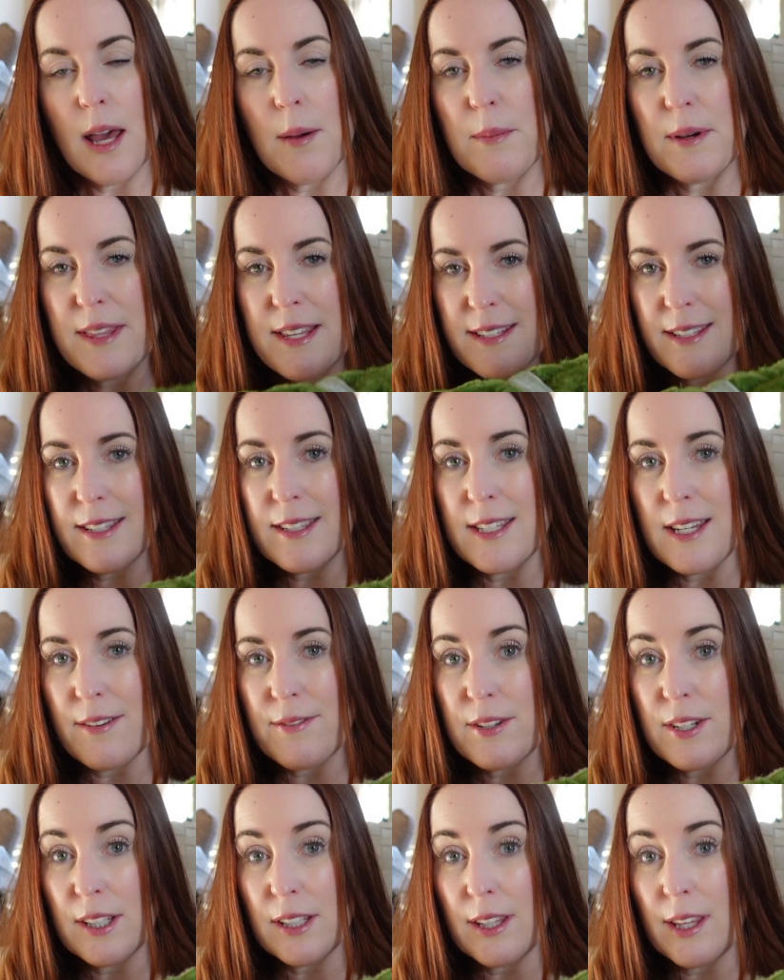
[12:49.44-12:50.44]
but this is
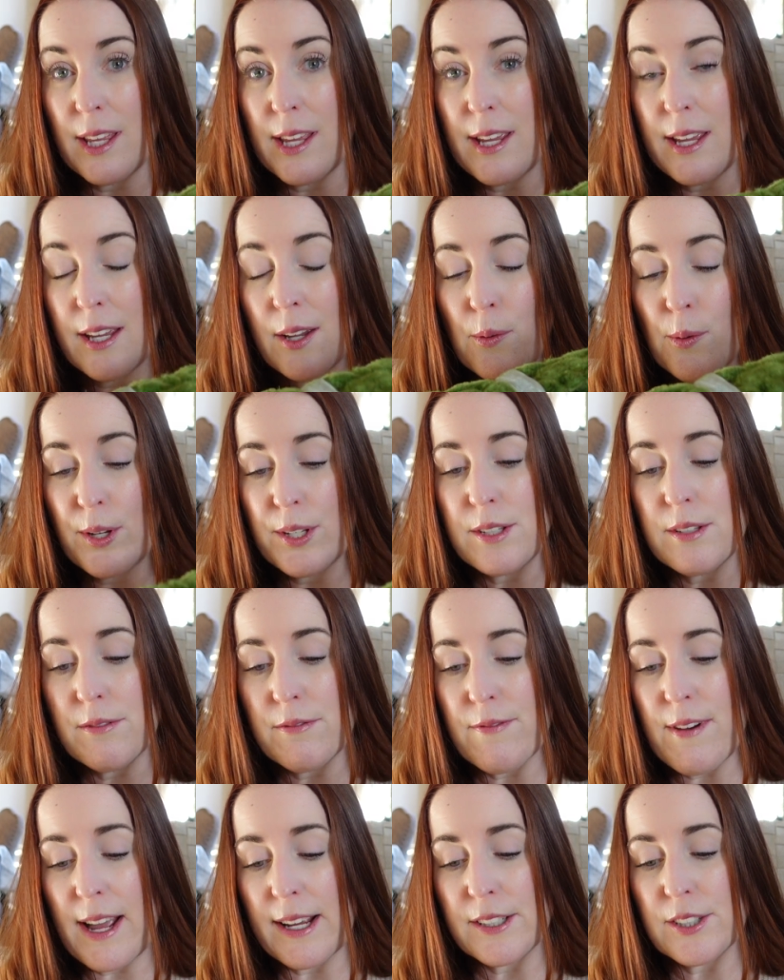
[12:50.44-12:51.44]
definitely going to
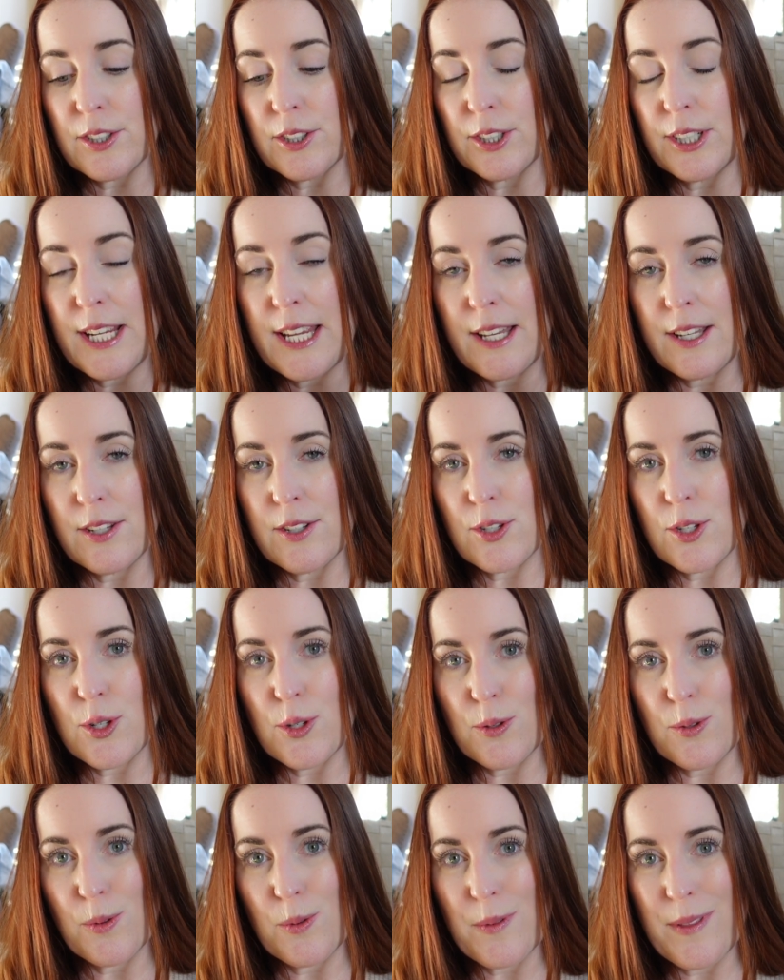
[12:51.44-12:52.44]
factor
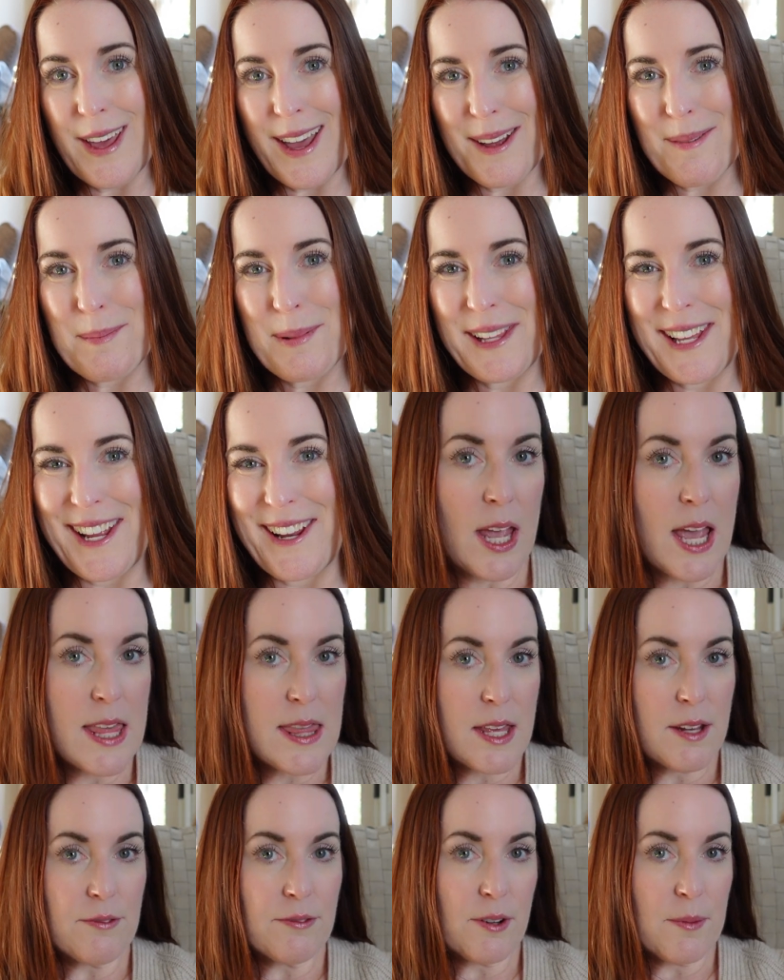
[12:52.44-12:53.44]
into that plan.
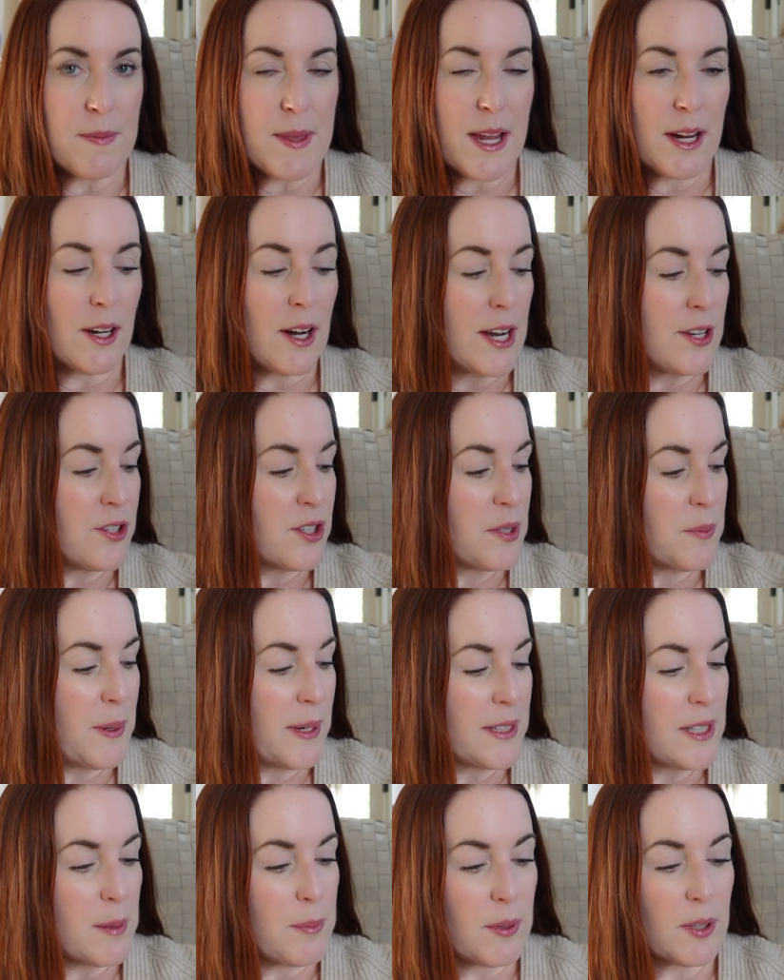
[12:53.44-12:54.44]
And then from there, I just
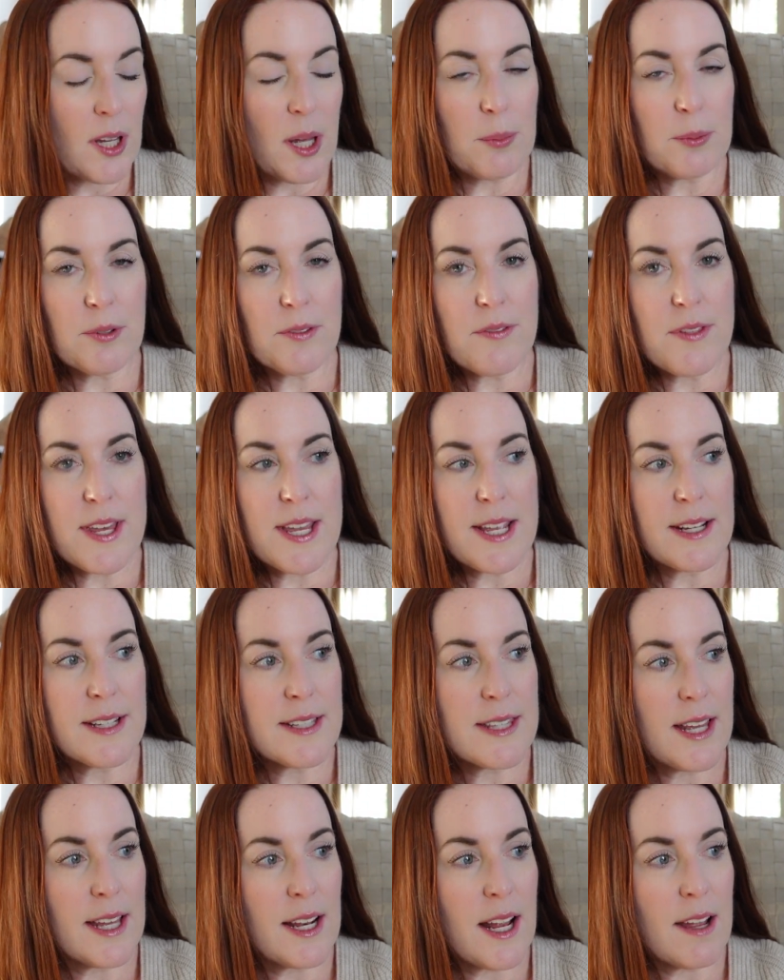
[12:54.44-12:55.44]
picked up a couple of things
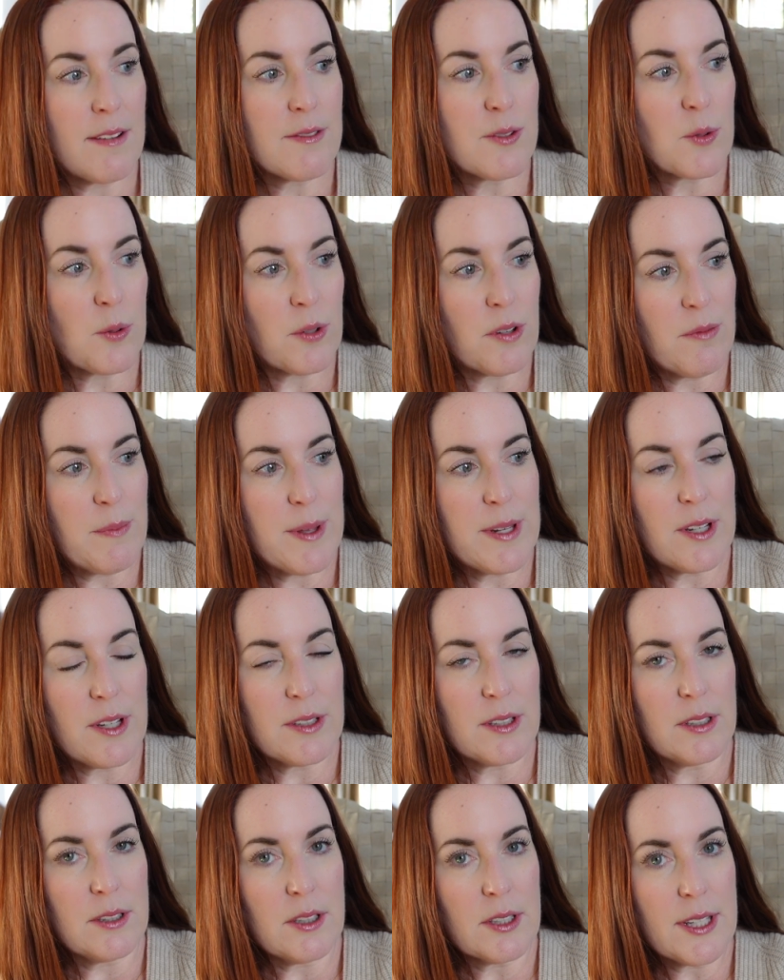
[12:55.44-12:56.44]
that I've sort of been on
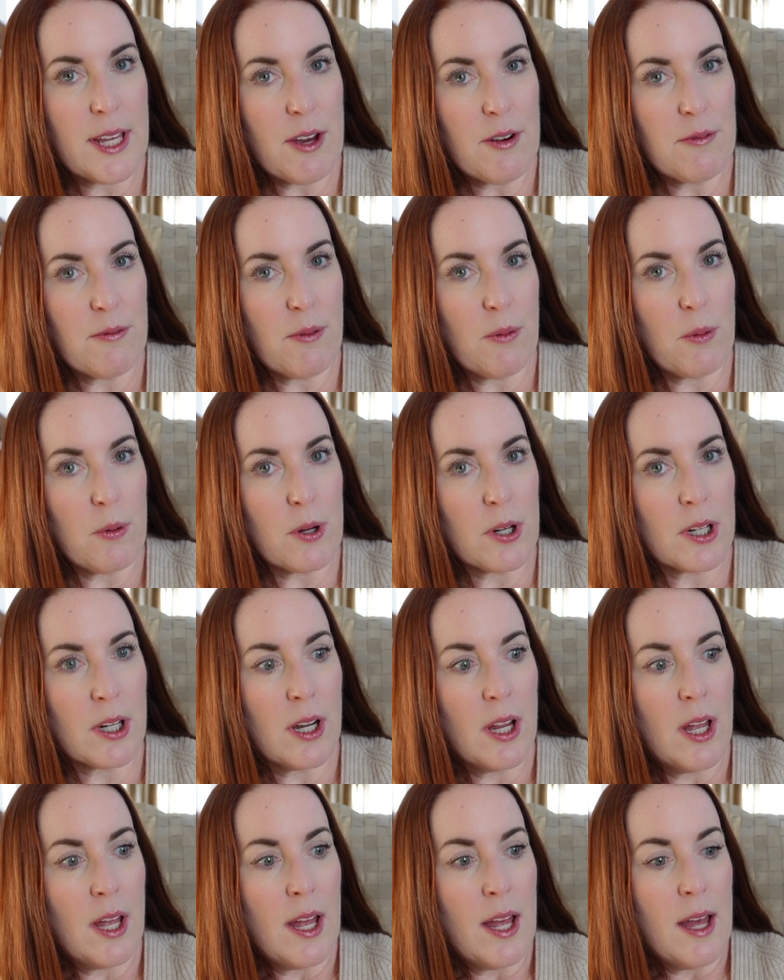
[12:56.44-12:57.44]
the lookout for,
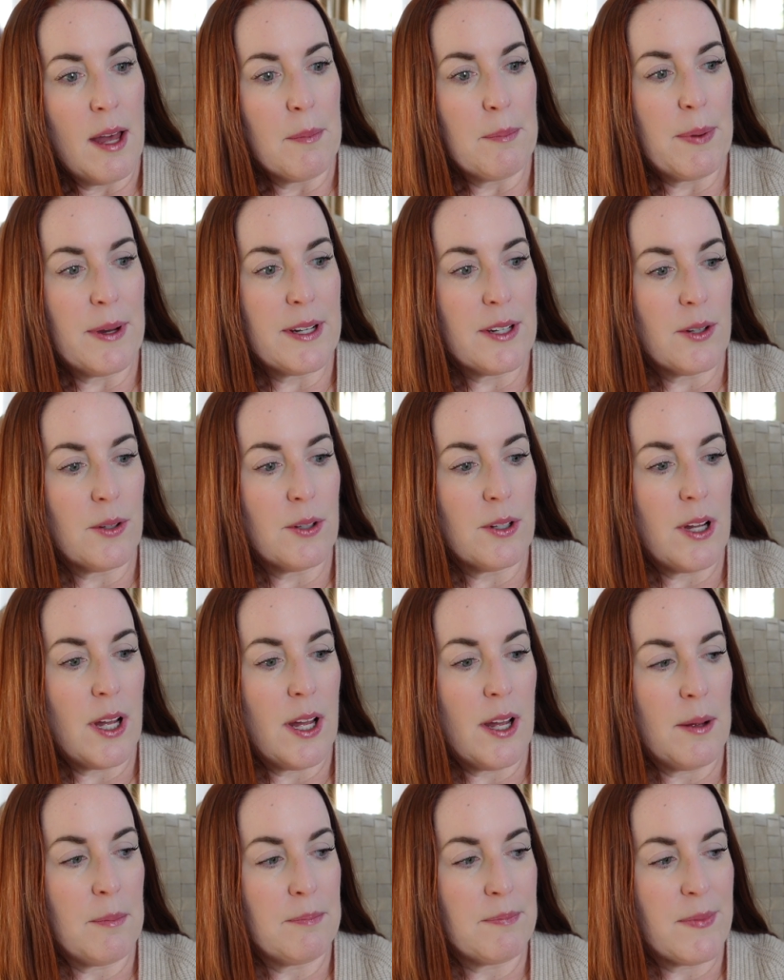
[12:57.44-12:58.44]
but
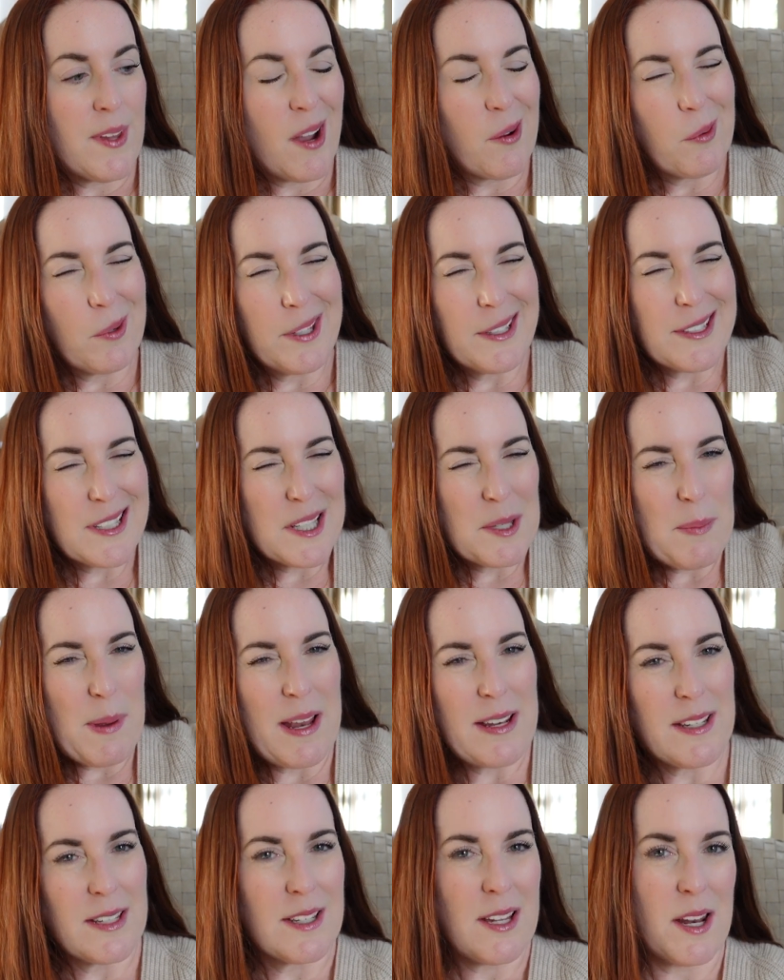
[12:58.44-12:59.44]
not willing to
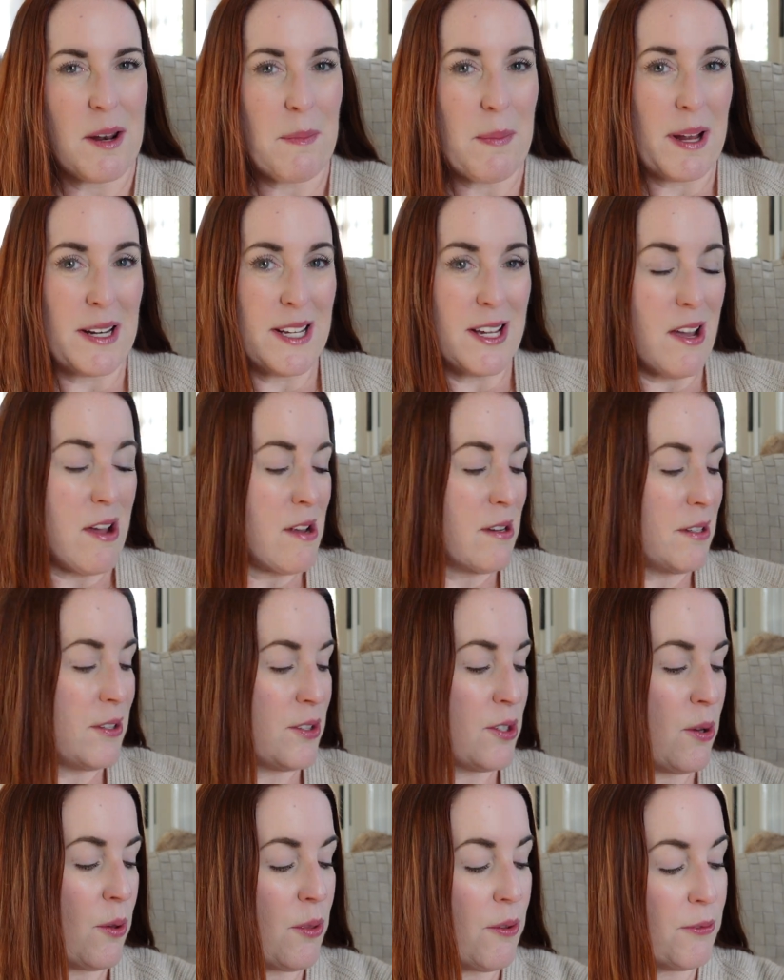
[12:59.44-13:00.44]
spend a ton of money on. So the